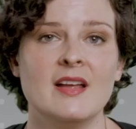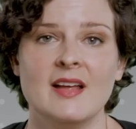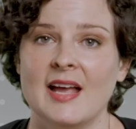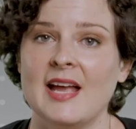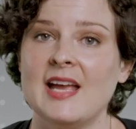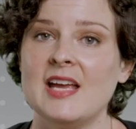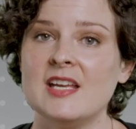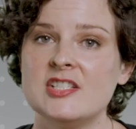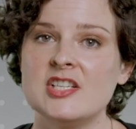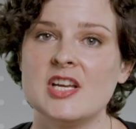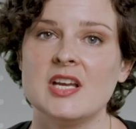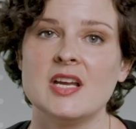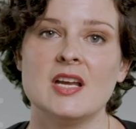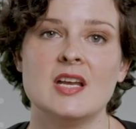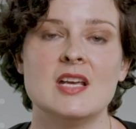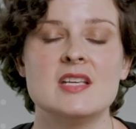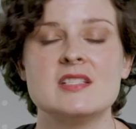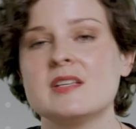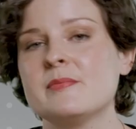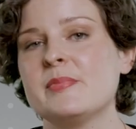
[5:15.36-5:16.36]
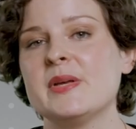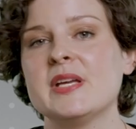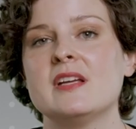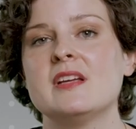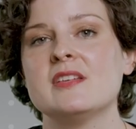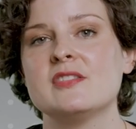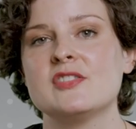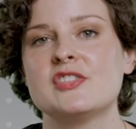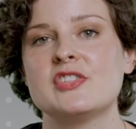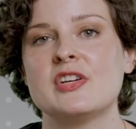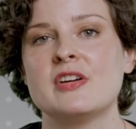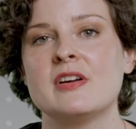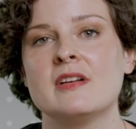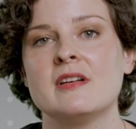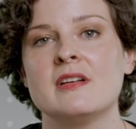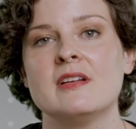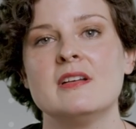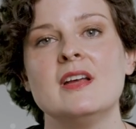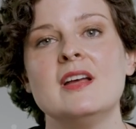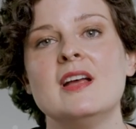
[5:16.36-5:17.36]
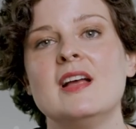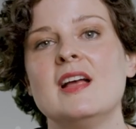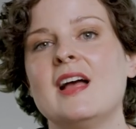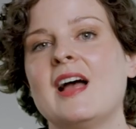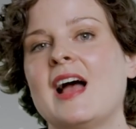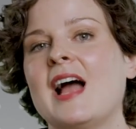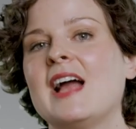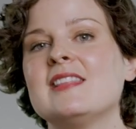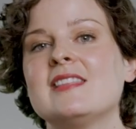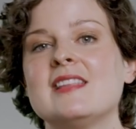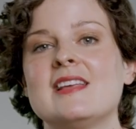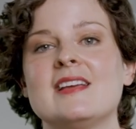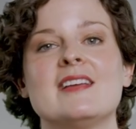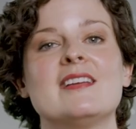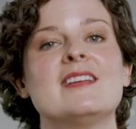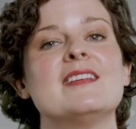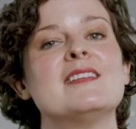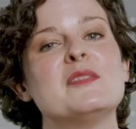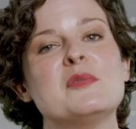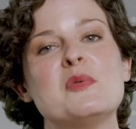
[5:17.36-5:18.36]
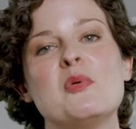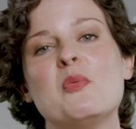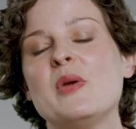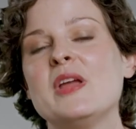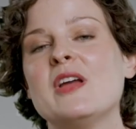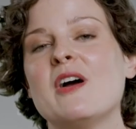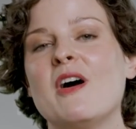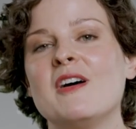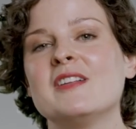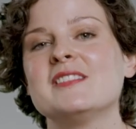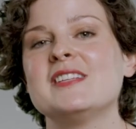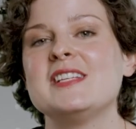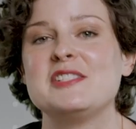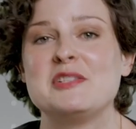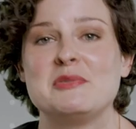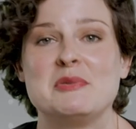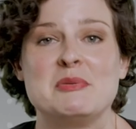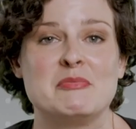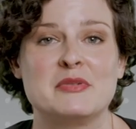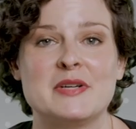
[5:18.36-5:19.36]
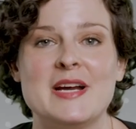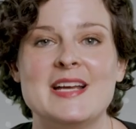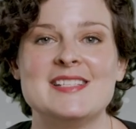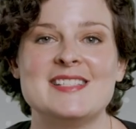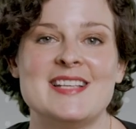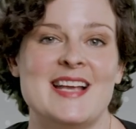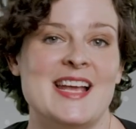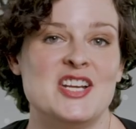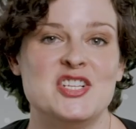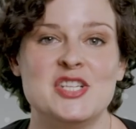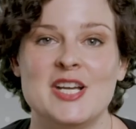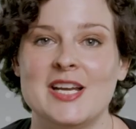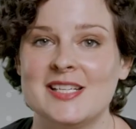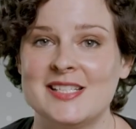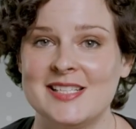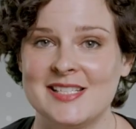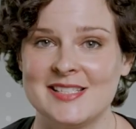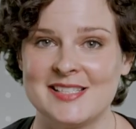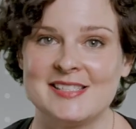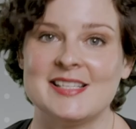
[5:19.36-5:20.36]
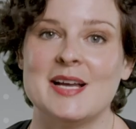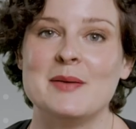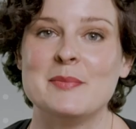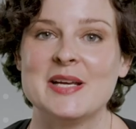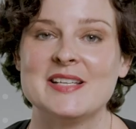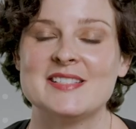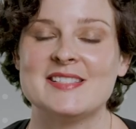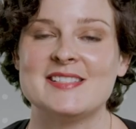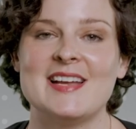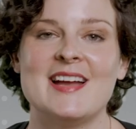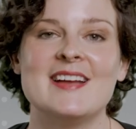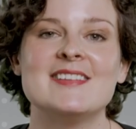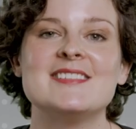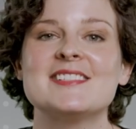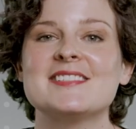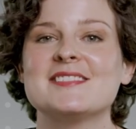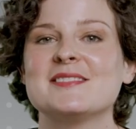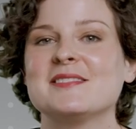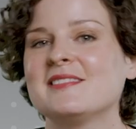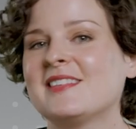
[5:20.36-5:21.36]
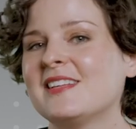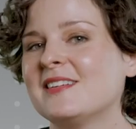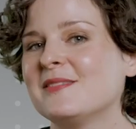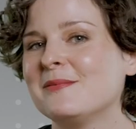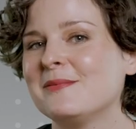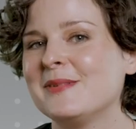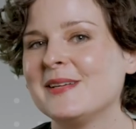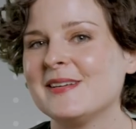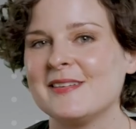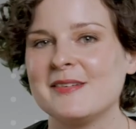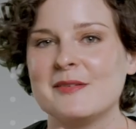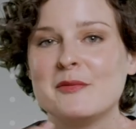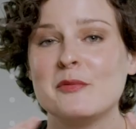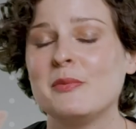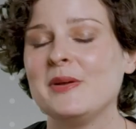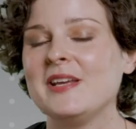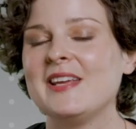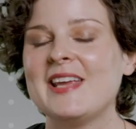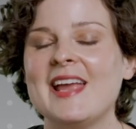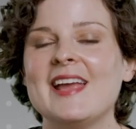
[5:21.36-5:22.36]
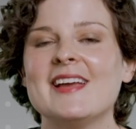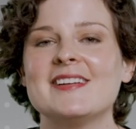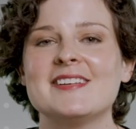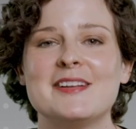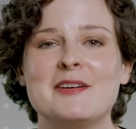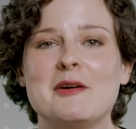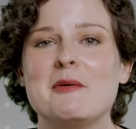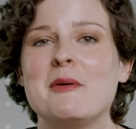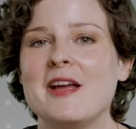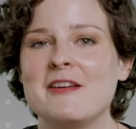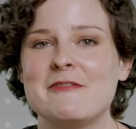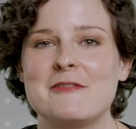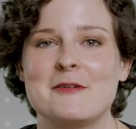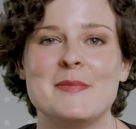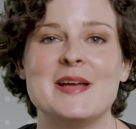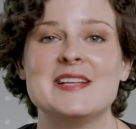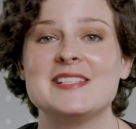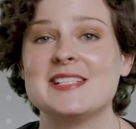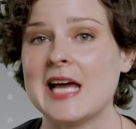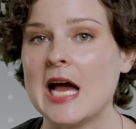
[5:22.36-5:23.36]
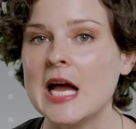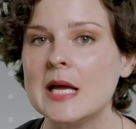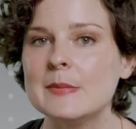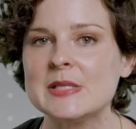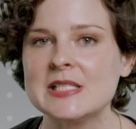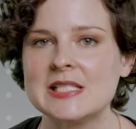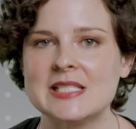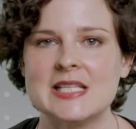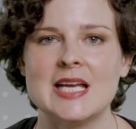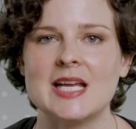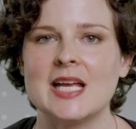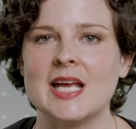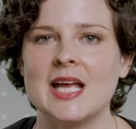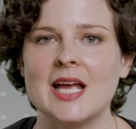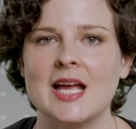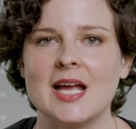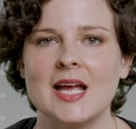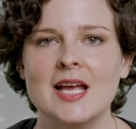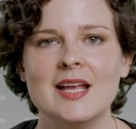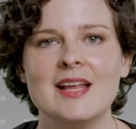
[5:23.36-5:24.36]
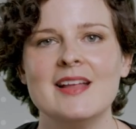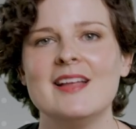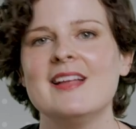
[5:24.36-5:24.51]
Aging is a big concern. I think we all need to embrace aging to some extent. We can't get away from it. Time is ticking.